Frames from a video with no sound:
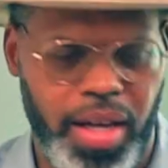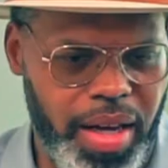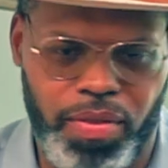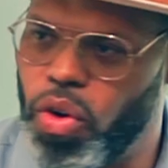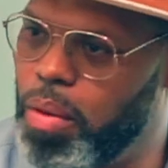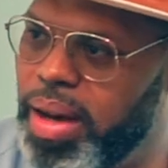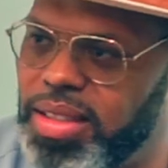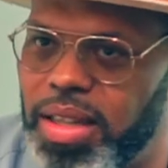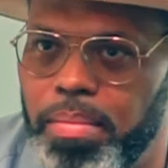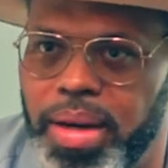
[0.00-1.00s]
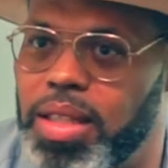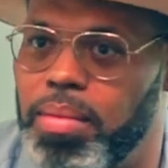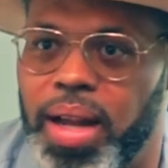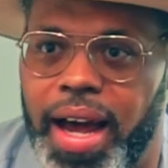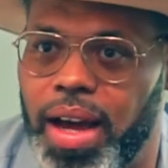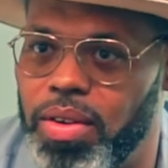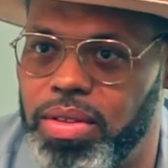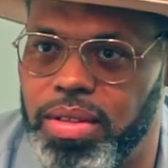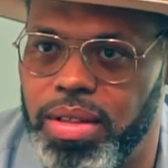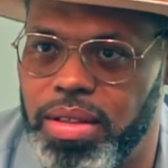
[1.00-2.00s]
If you're gonna mess up loud.
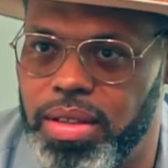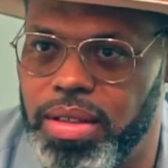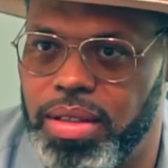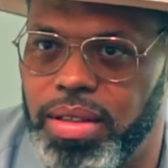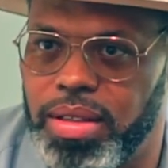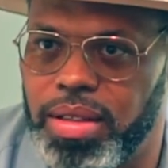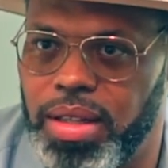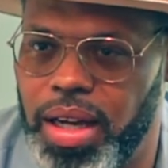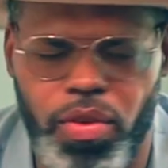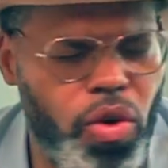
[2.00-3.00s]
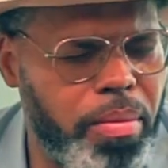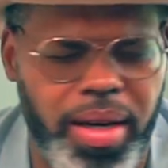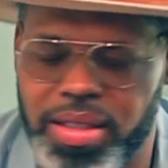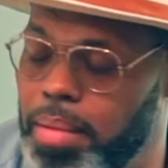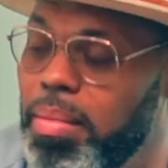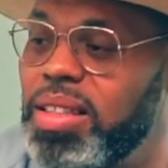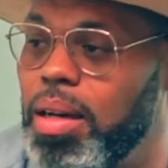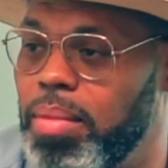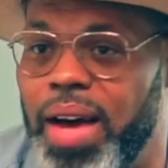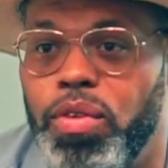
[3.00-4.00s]
If you're gonna mess up loud.